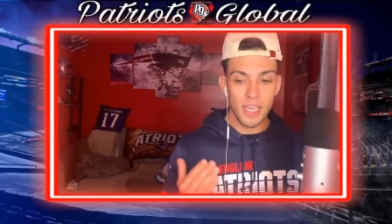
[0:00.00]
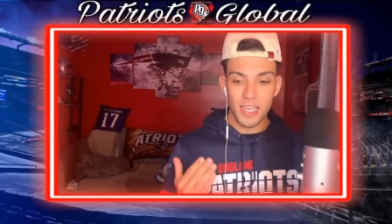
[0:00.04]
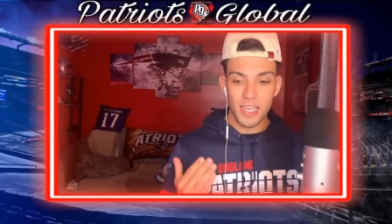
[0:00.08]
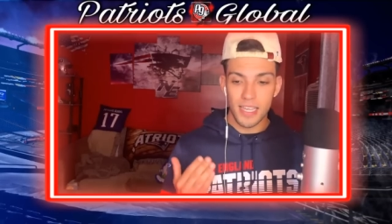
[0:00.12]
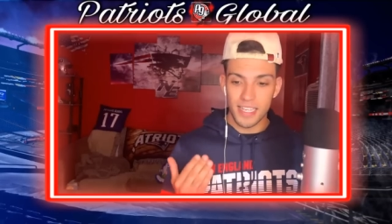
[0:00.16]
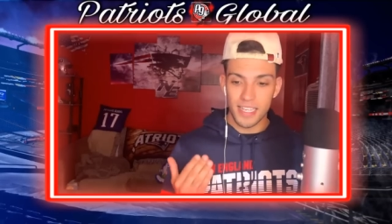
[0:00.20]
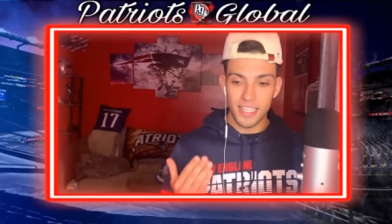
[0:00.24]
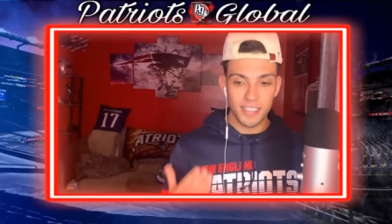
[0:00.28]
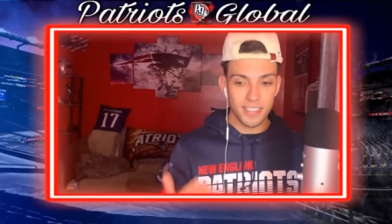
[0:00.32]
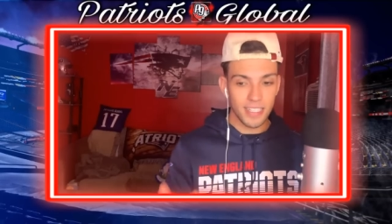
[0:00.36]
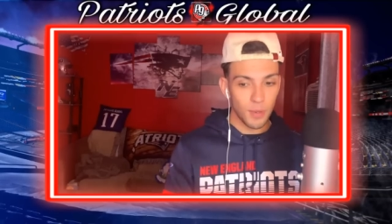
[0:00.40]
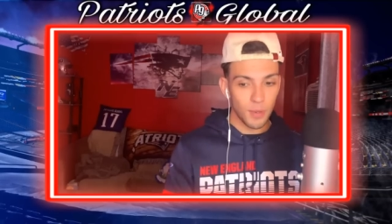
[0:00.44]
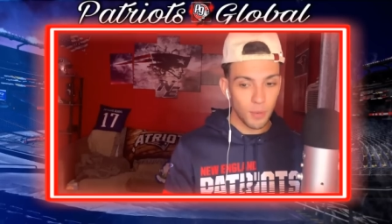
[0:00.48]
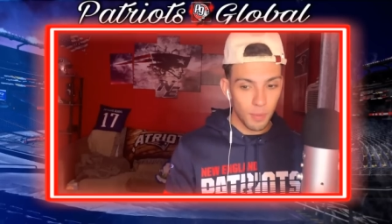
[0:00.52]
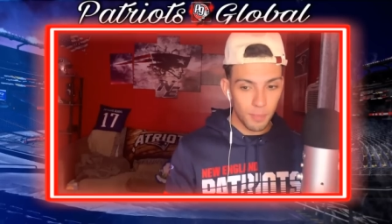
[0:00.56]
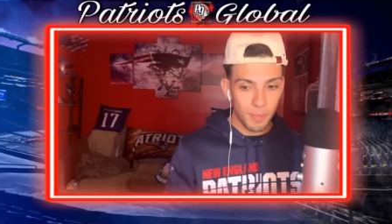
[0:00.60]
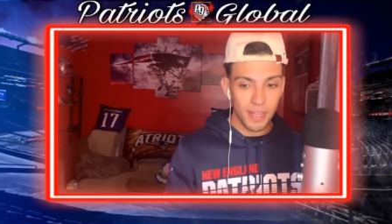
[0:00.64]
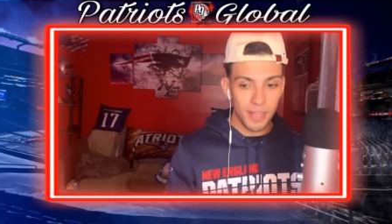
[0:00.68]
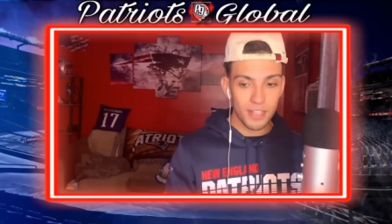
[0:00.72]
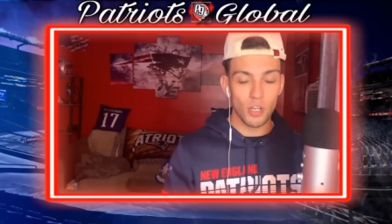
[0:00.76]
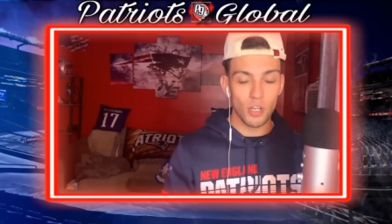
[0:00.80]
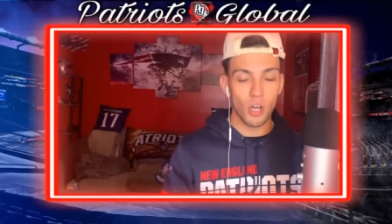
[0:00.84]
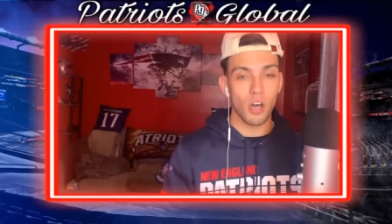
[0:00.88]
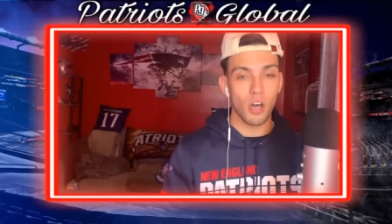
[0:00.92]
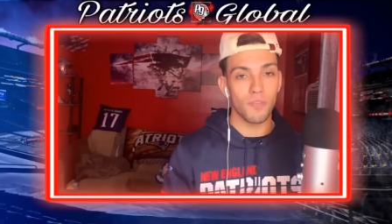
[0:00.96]
He's our
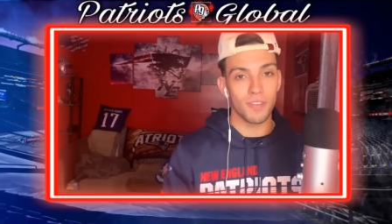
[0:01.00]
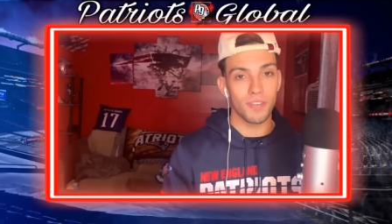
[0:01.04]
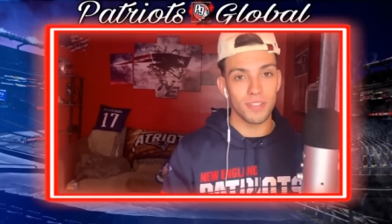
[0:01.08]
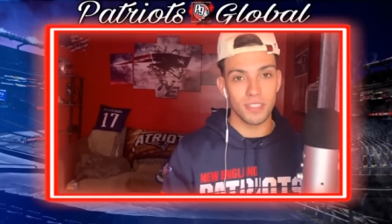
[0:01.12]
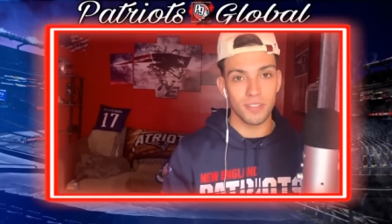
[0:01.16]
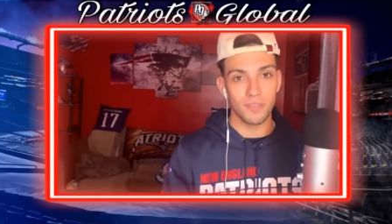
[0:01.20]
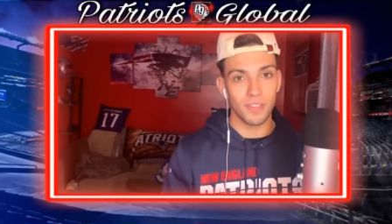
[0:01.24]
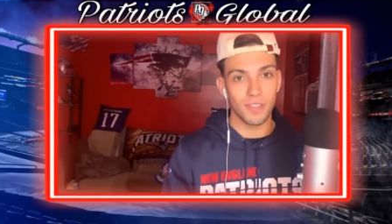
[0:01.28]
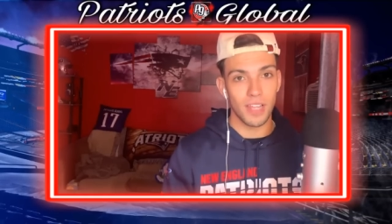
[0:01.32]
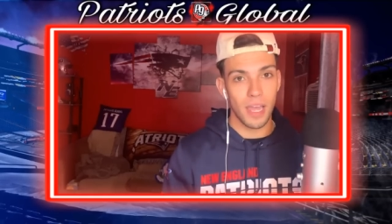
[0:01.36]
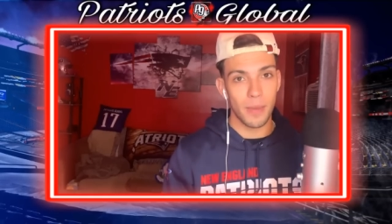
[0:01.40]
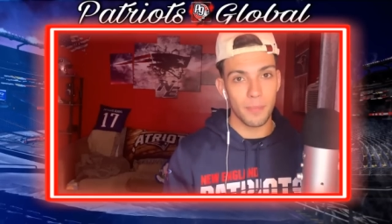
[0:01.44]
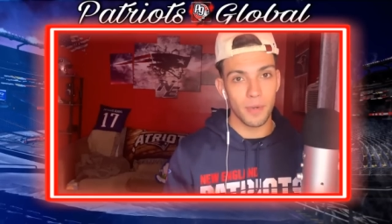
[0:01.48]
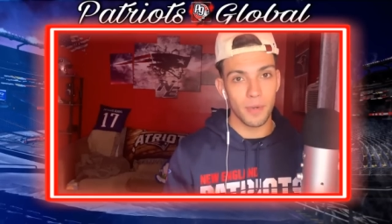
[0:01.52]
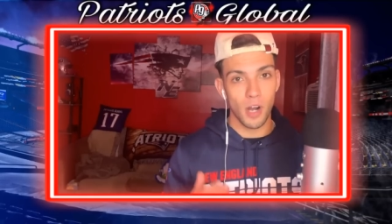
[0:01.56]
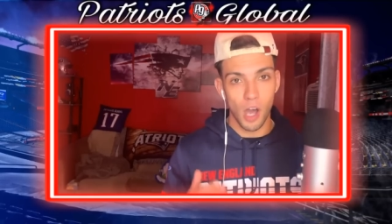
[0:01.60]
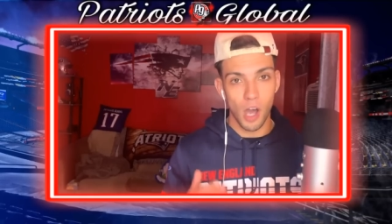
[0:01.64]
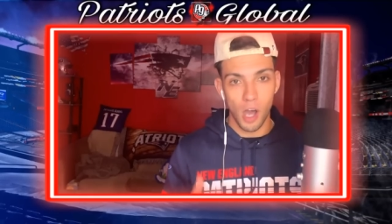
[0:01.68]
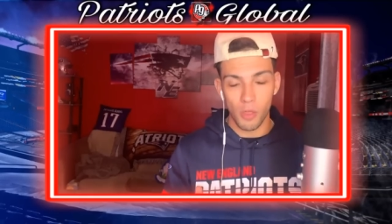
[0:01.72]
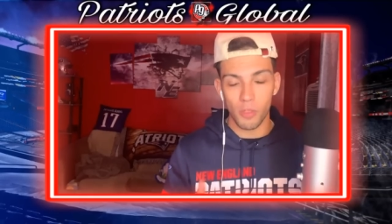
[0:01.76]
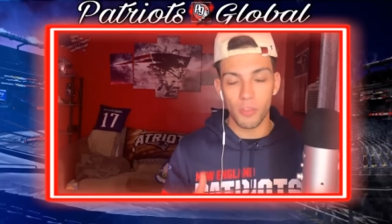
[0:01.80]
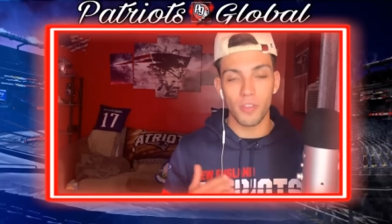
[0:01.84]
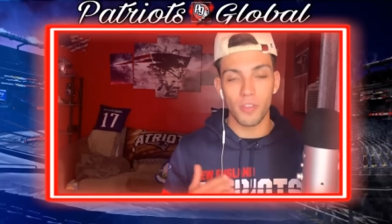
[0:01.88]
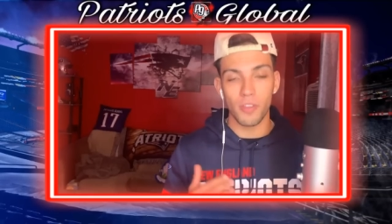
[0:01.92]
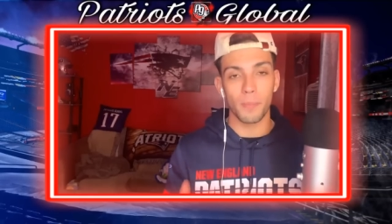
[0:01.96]
best offensive lineman
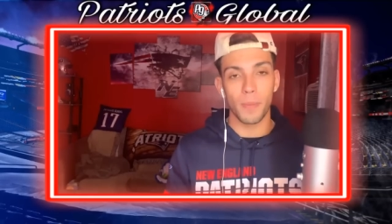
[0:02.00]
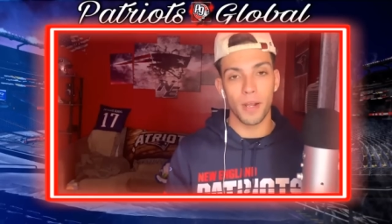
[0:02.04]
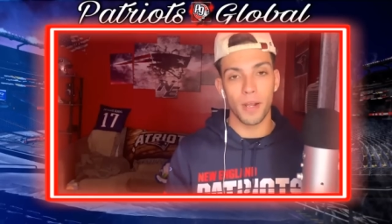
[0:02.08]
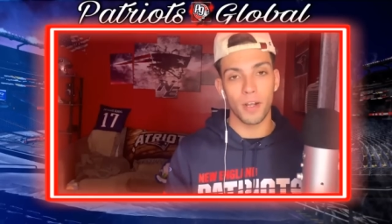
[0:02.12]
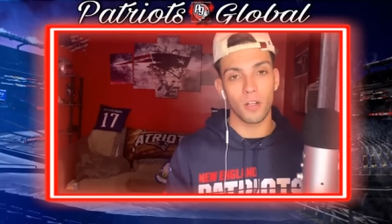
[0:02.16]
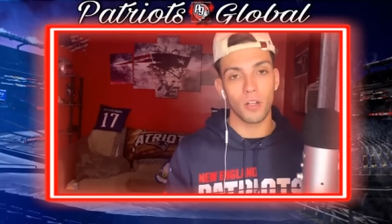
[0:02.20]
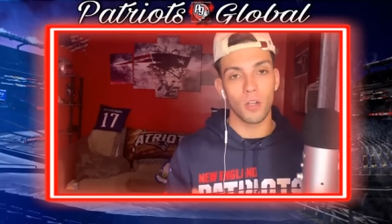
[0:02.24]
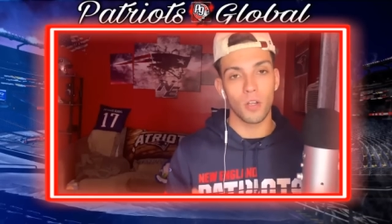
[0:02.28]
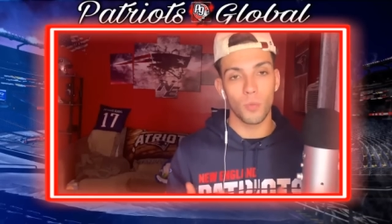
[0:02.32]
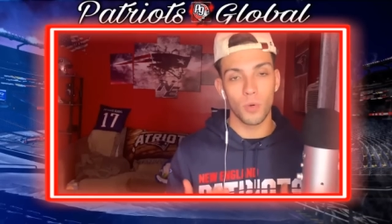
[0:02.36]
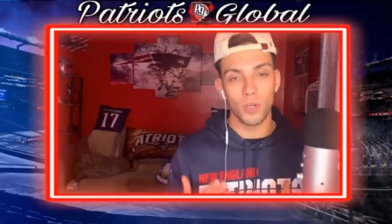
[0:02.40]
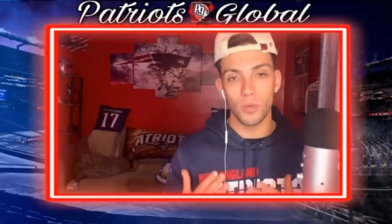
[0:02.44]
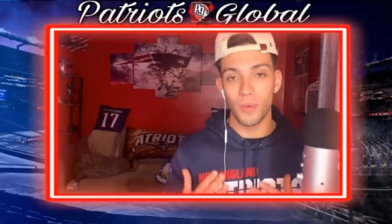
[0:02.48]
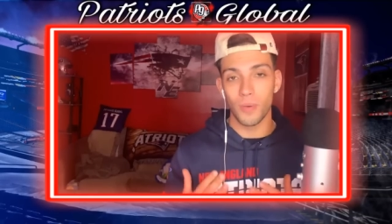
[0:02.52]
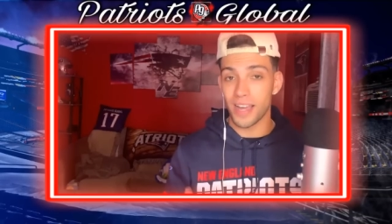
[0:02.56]
other than Michael Onwenu